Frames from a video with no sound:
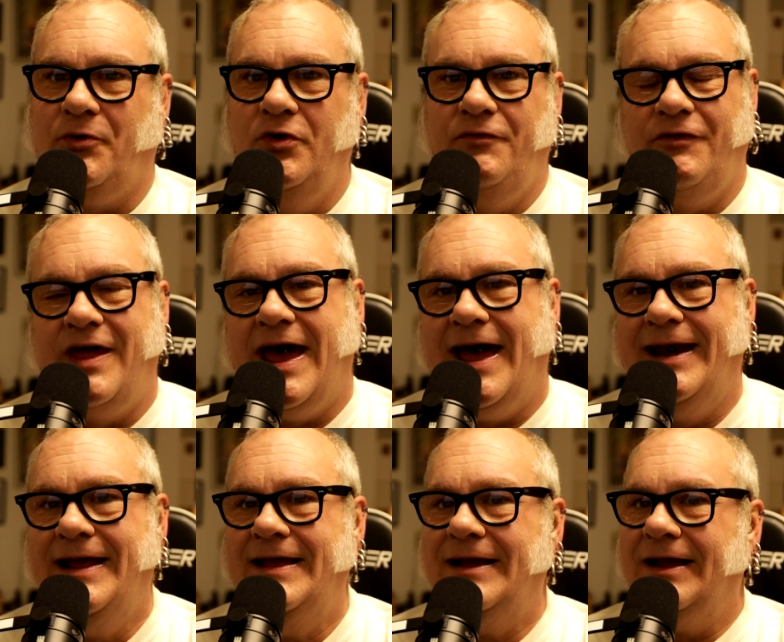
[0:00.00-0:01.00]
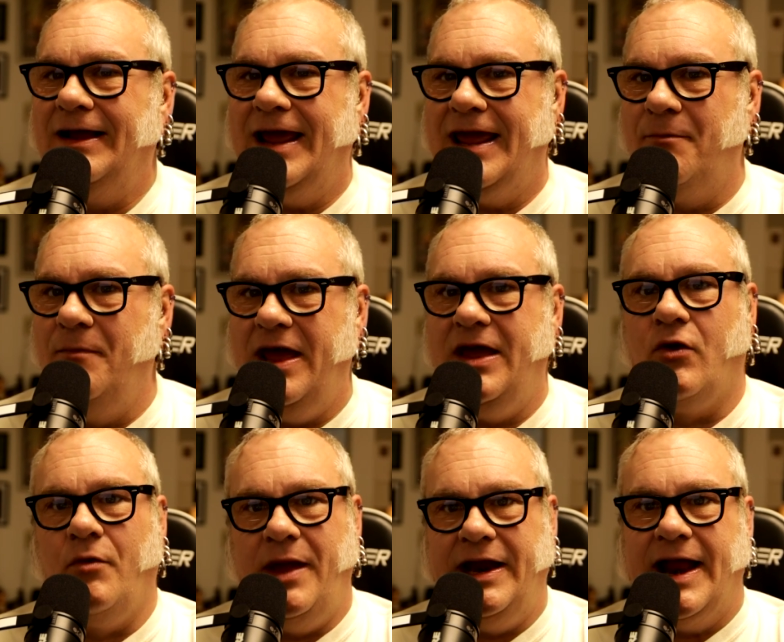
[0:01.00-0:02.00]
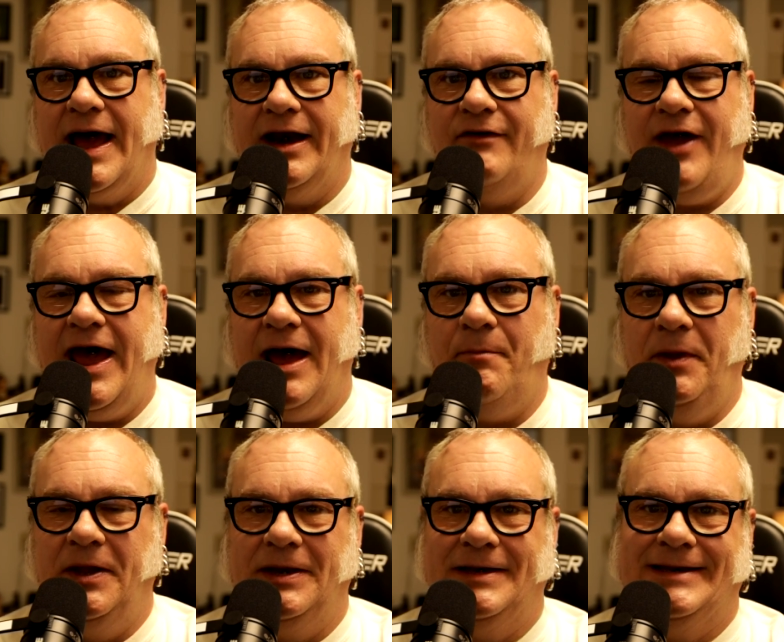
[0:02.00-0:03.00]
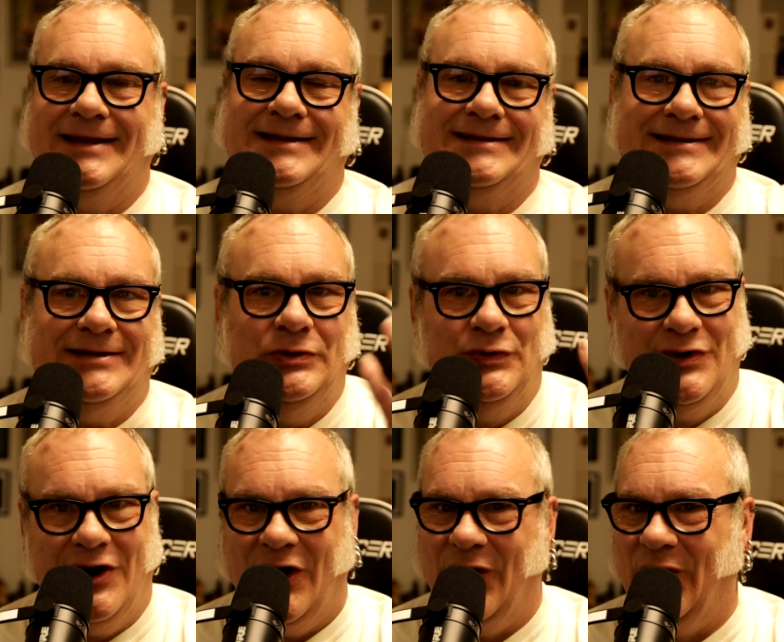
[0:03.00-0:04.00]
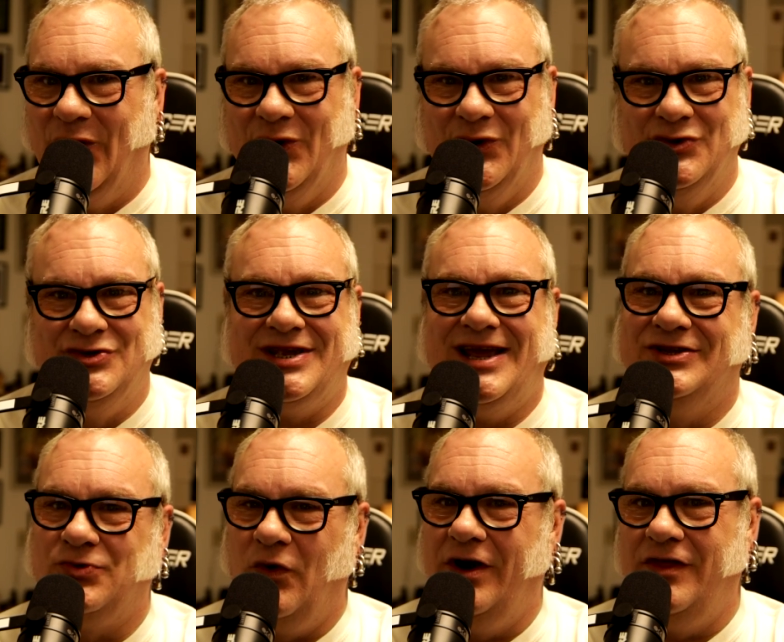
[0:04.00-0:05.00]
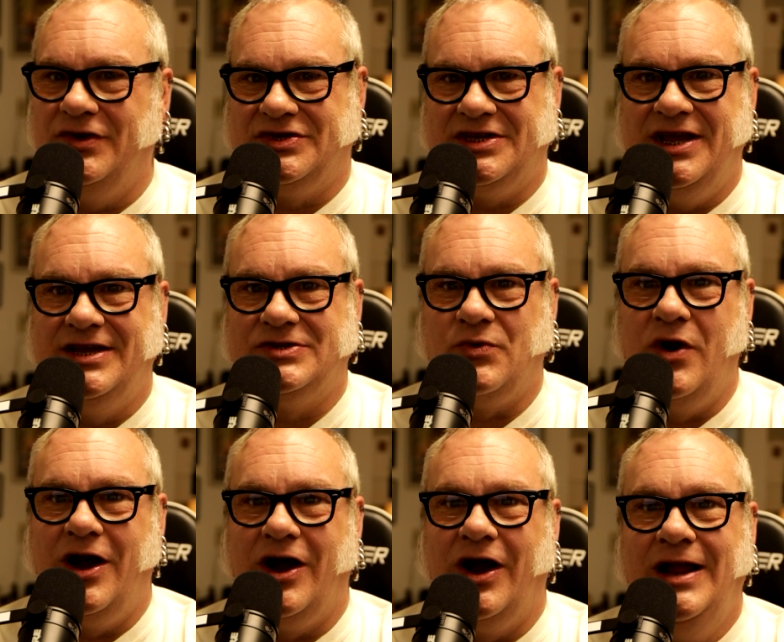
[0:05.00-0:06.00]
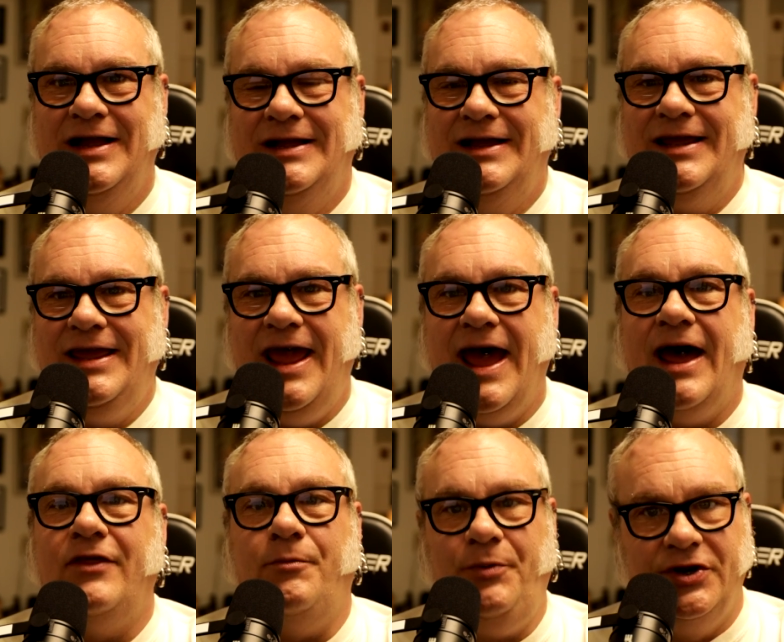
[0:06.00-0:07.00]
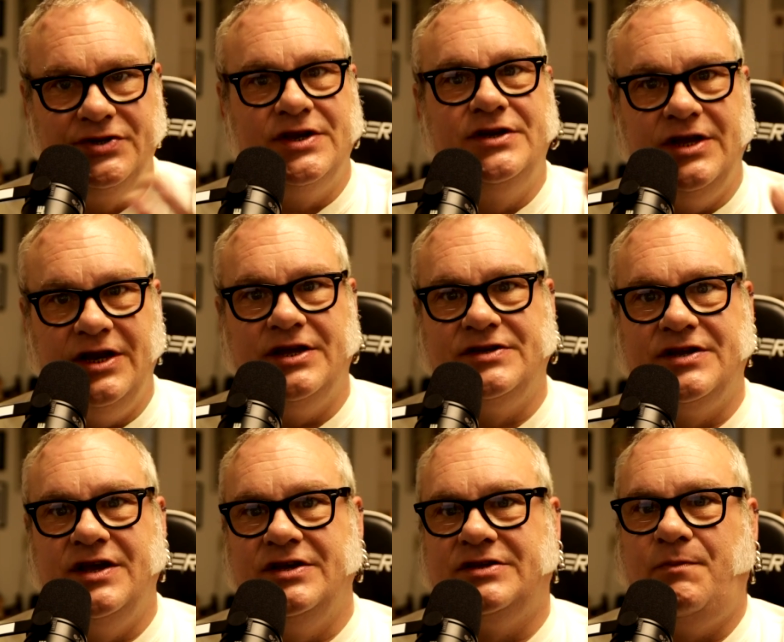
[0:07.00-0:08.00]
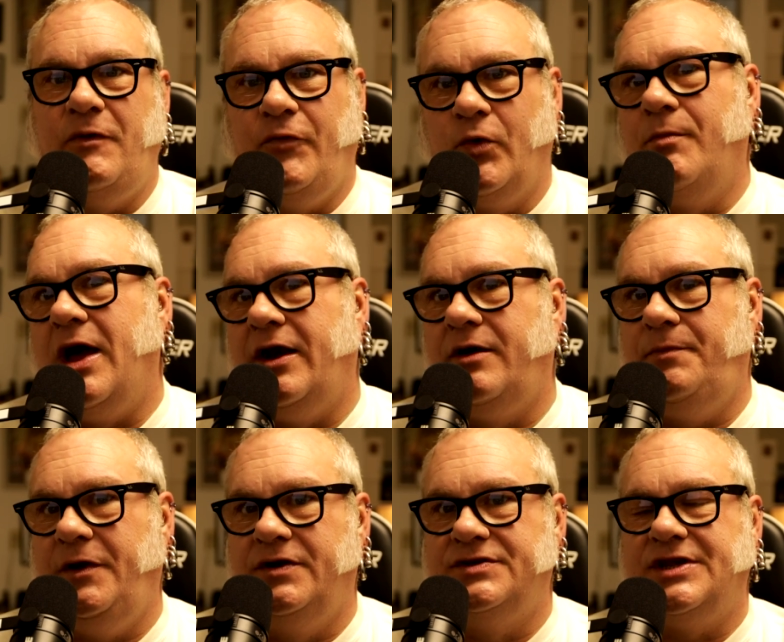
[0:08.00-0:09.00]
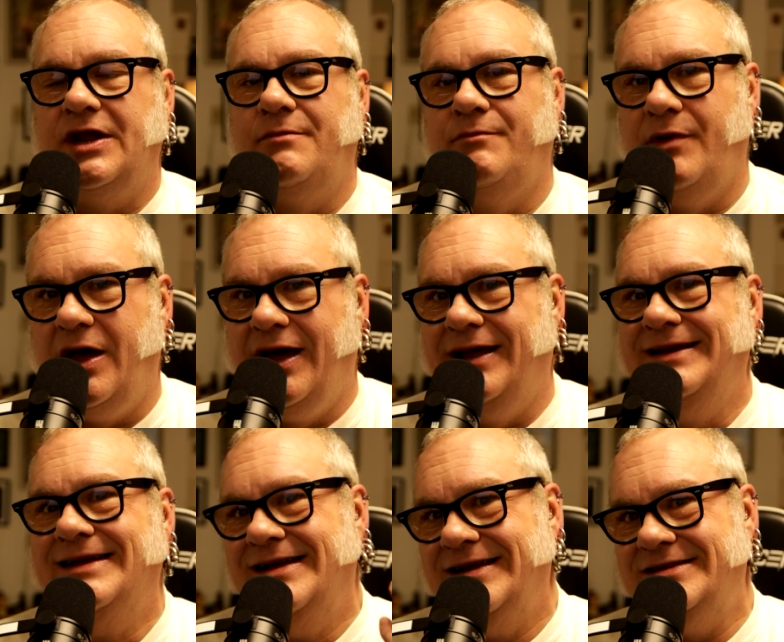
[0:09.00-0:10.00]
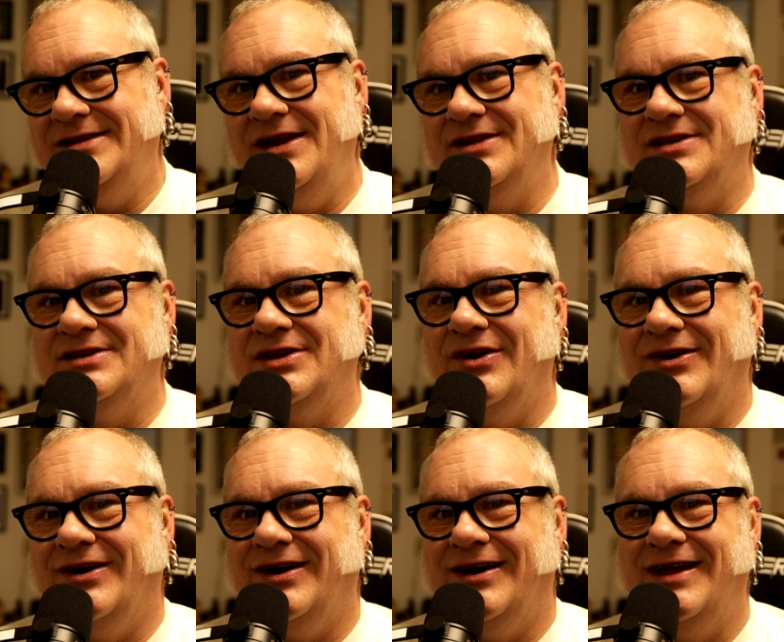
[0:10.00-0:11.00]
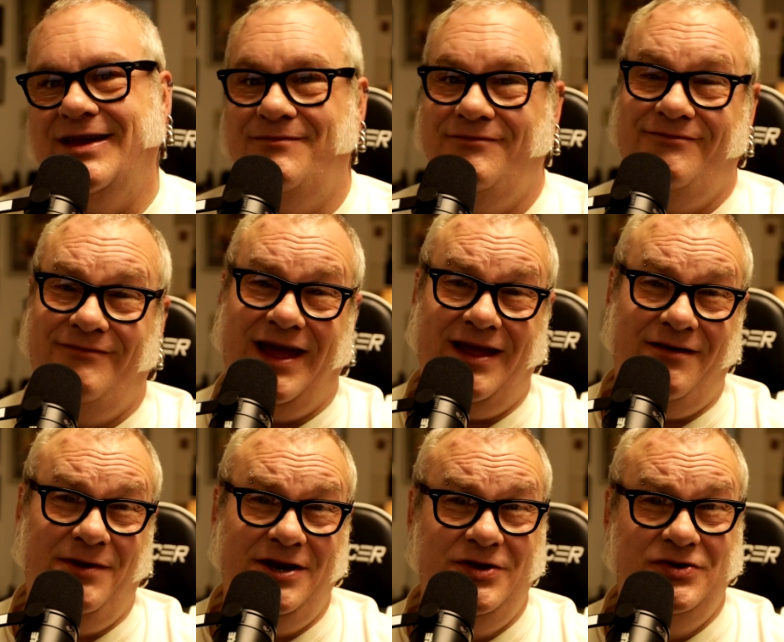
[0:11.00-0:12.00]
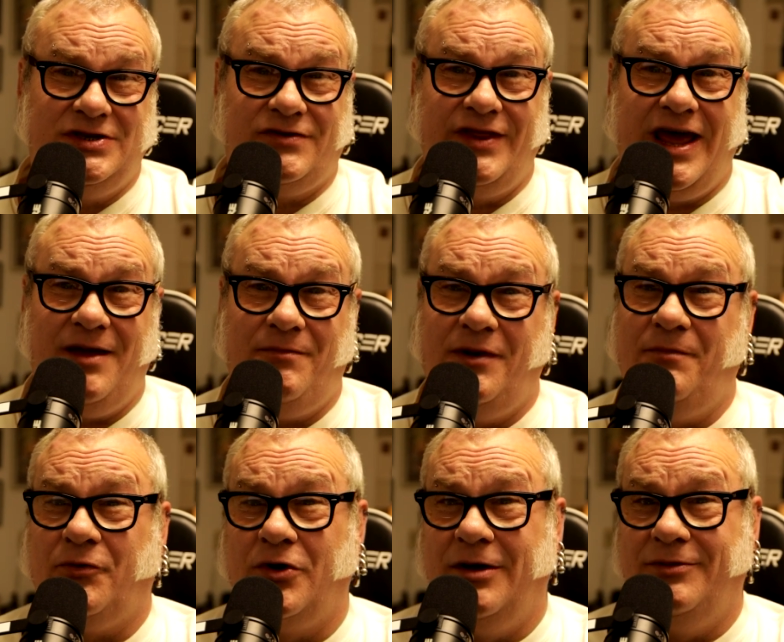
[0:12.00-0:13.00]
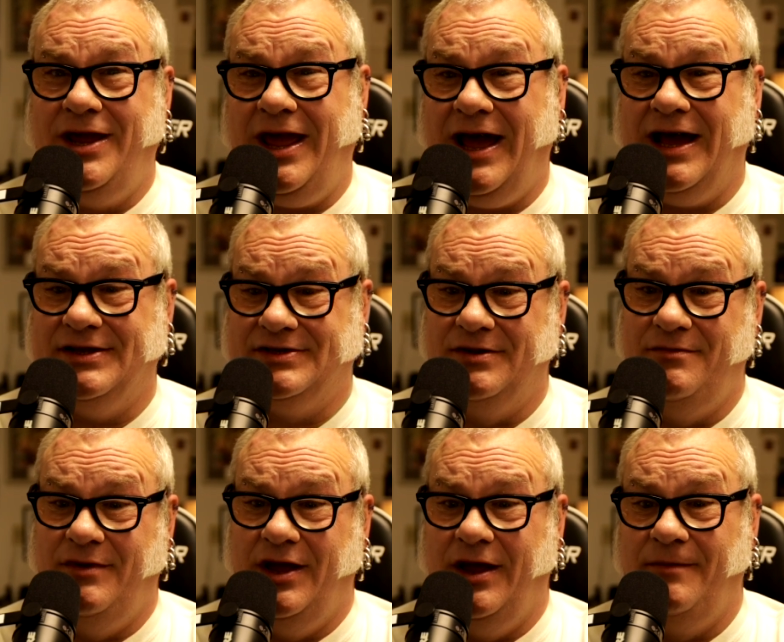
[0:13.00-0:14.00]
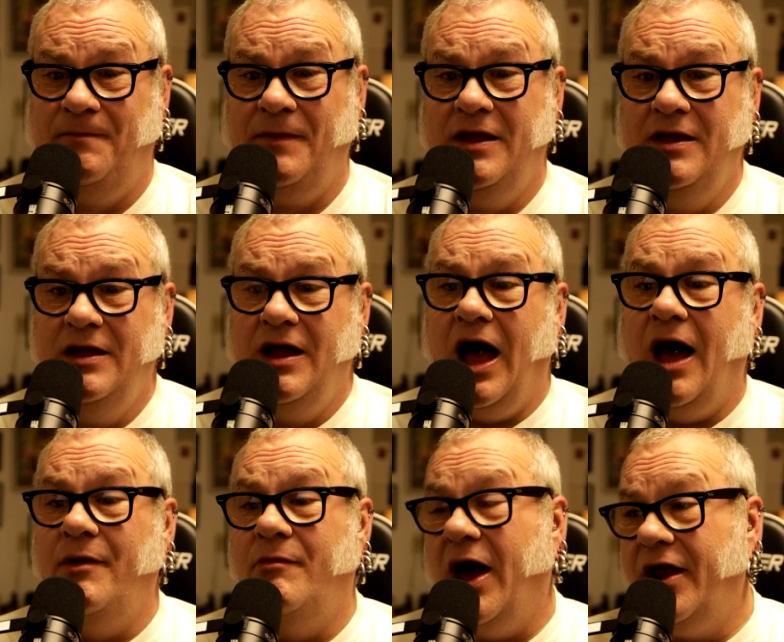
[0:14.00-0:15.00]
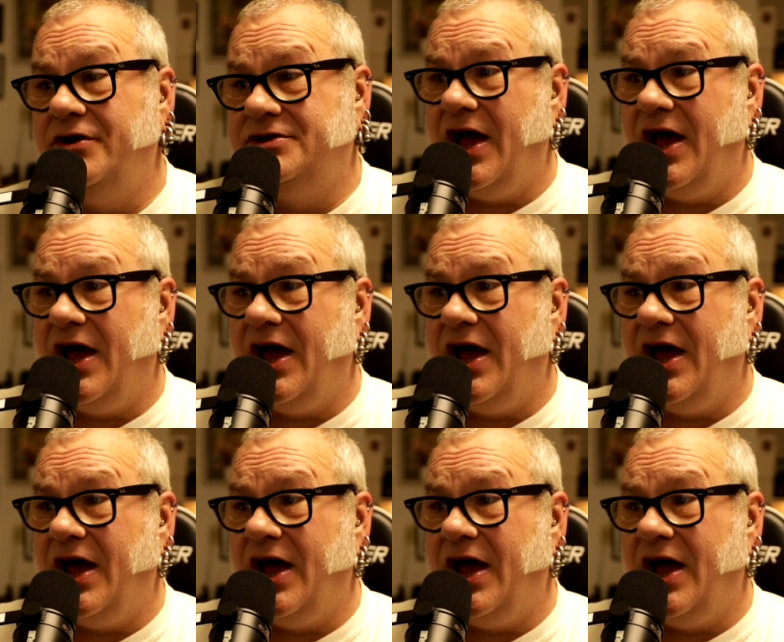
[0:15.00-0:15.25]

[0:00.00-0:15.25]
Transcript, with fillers: proof of that. It may or may not have happened. Who knows? It's one of those things where, yeah, the piercing did exist before modern piercing, but chances are it may have been used for that, but it probably hasn't been. Um, in modern